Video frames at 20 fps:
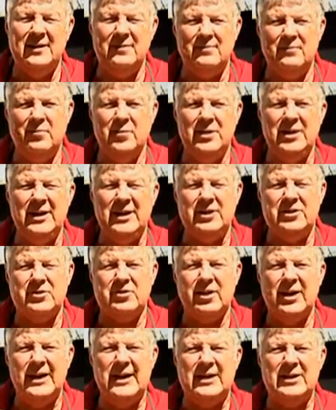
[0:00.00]
that when these
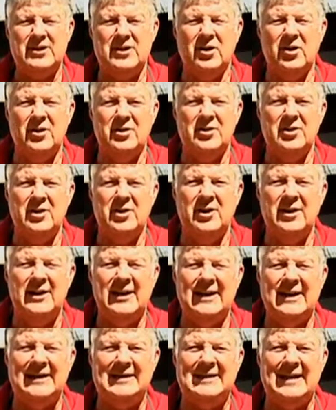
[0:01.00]
trays start
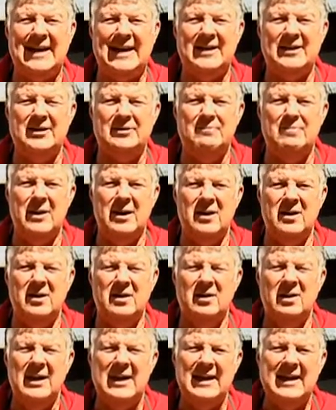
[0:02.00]
turning inside this
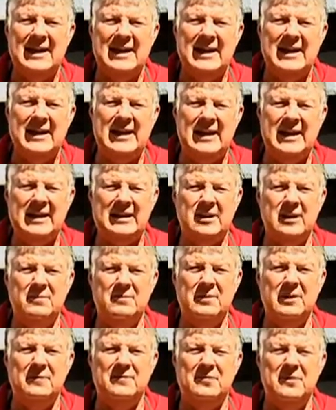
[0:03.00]
barrel and that heat
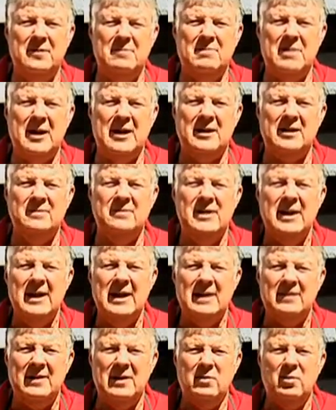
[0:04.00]
comes up from the bottom,
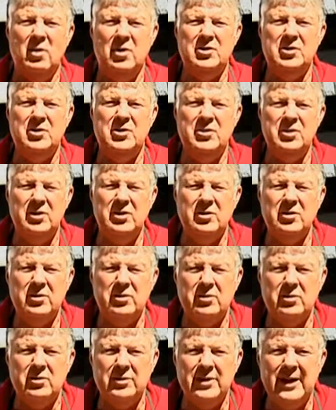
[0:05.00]
that what you do,
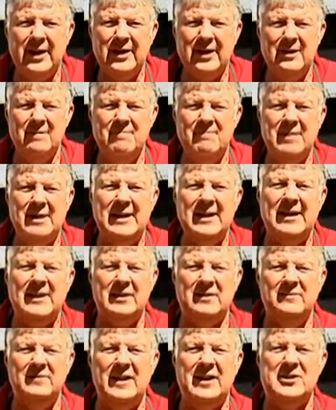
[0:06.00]
you create a mini
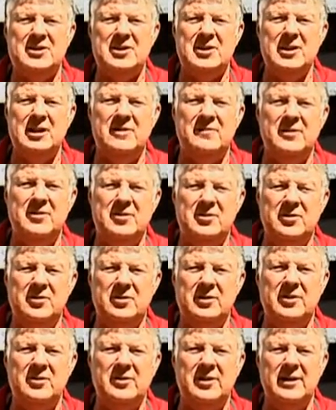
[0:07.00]
convection oven to
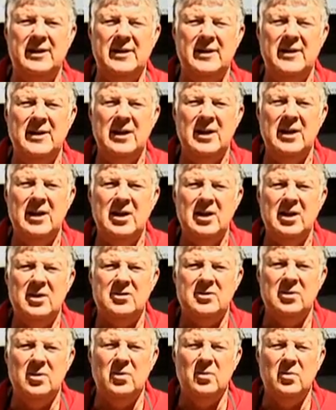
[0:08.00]
a degree.
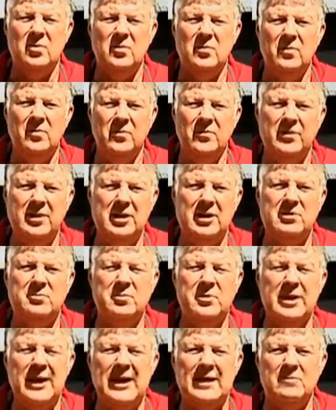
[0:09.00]
So
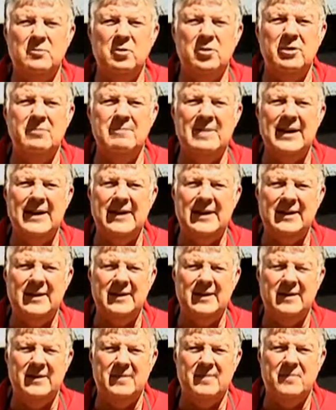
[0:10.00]
thus we had one made,